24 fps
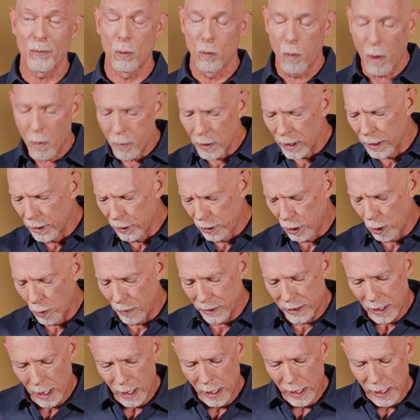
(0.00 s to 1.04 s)
And what we're going to do
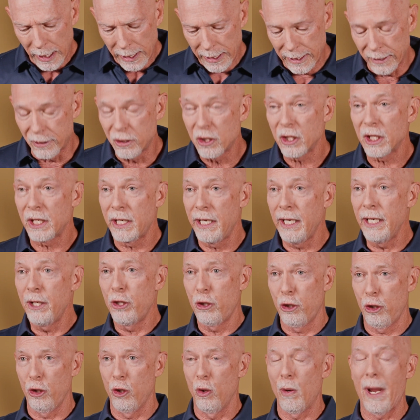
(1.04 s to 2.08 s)
is
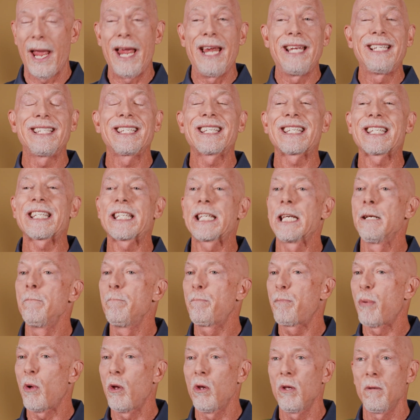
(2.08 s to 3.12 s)
teach you a
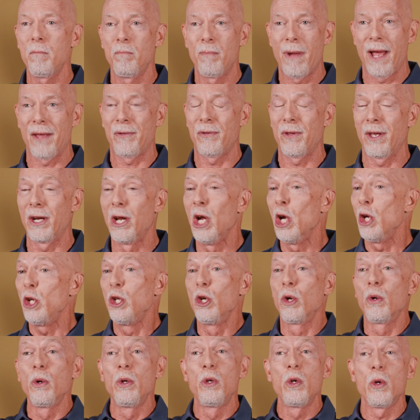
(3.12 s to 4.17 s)
simple method.
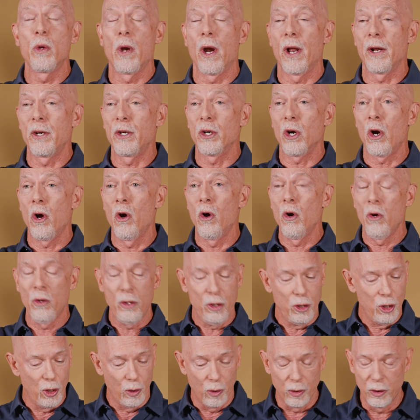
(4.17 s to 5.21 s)
You could do it on your own.
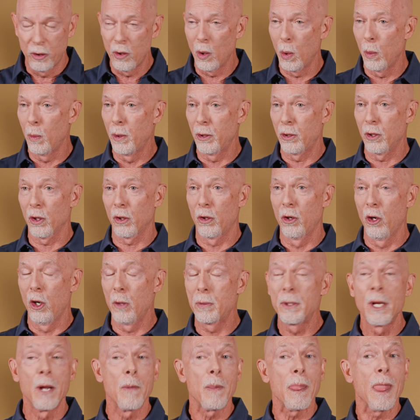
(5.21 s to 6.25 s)
You could do it with your
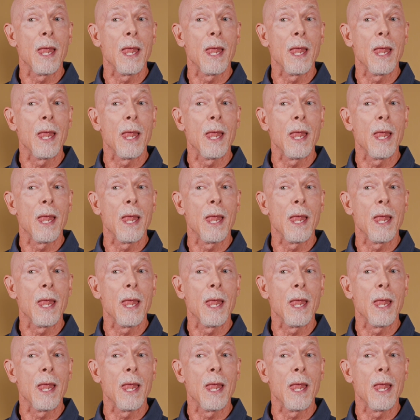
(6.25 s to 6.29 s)
groups.